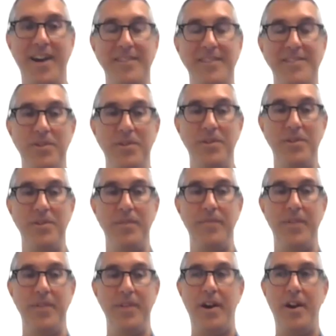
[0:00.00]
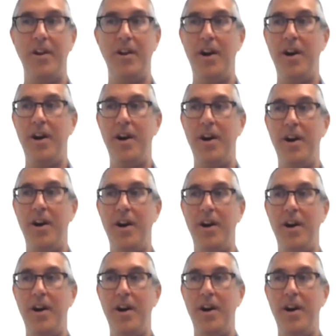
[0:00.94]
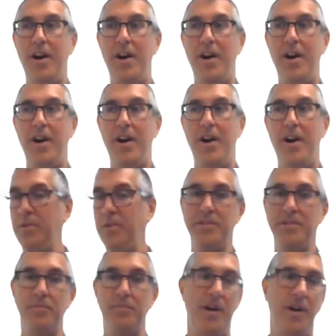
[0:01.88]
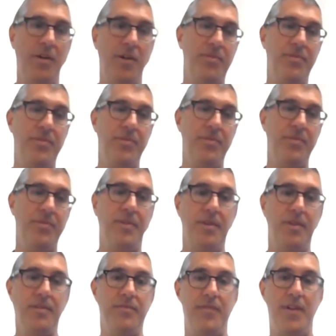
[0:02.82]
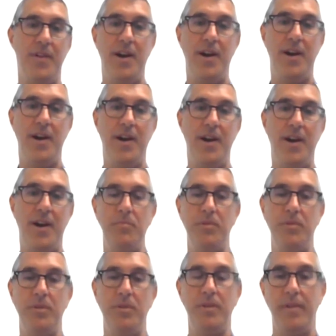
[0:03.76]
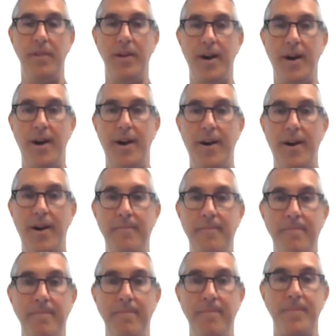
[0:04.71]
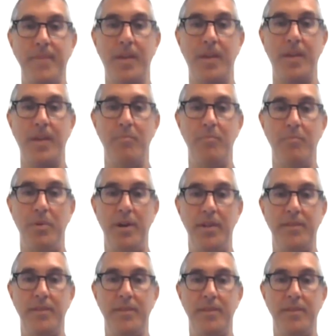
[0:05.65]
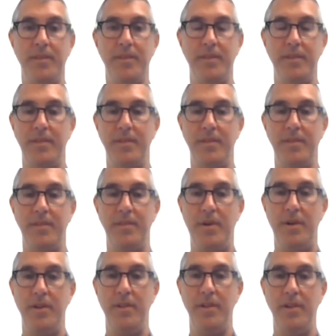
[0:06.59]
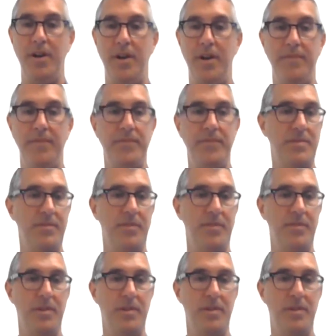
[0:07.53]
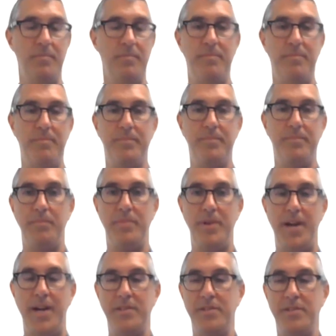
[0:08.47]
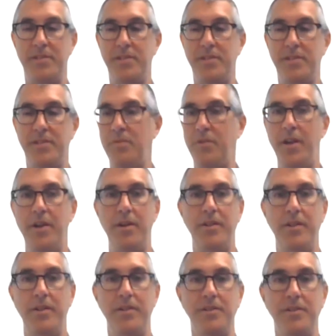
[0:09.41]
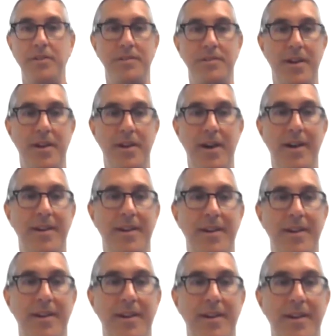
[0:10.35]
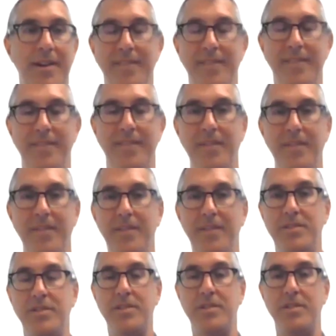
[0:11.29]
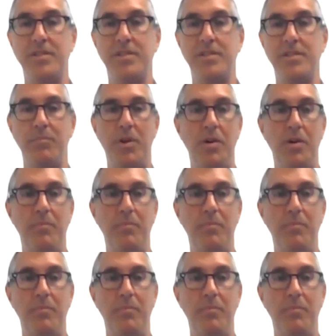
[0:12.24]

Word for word: so our office in total is about 35 people, um, but the part of the office devoted to, to passenger rail is uh, just a small